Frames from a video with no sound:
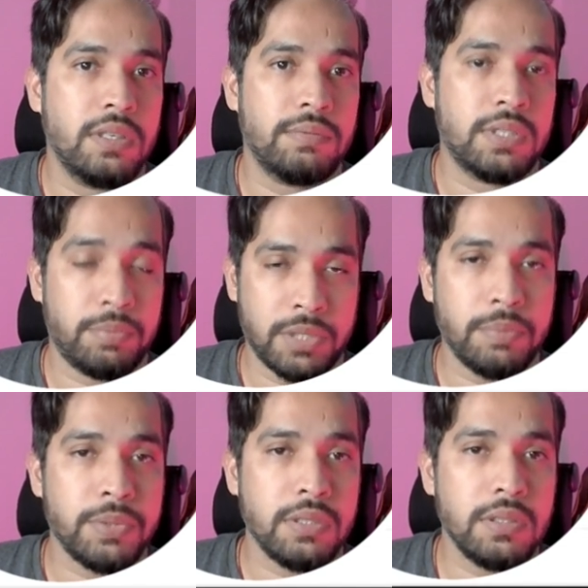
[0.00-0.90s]

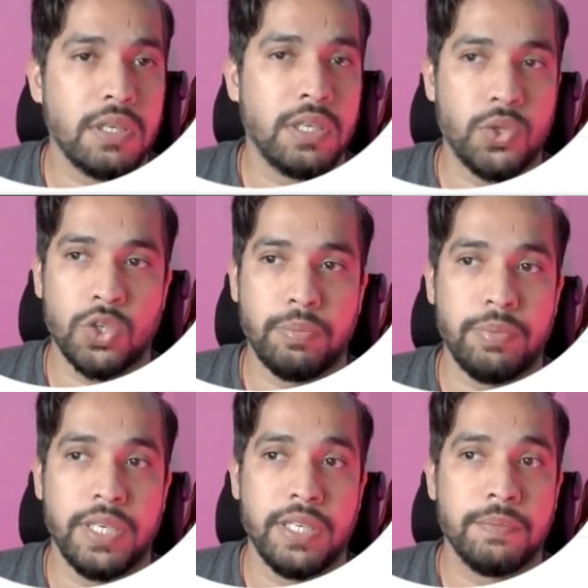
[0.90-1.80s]
subscription, you should
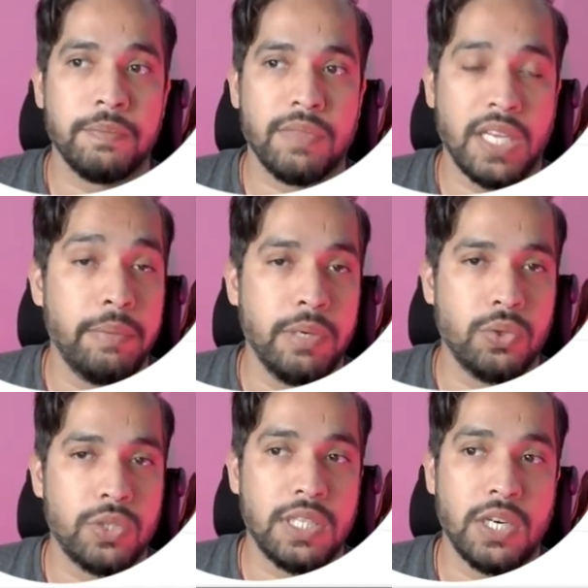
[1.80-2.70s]
be able to
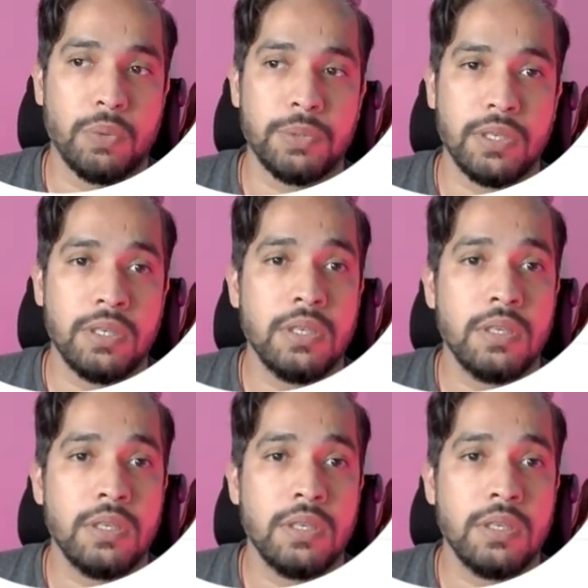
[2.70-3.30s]
see that option.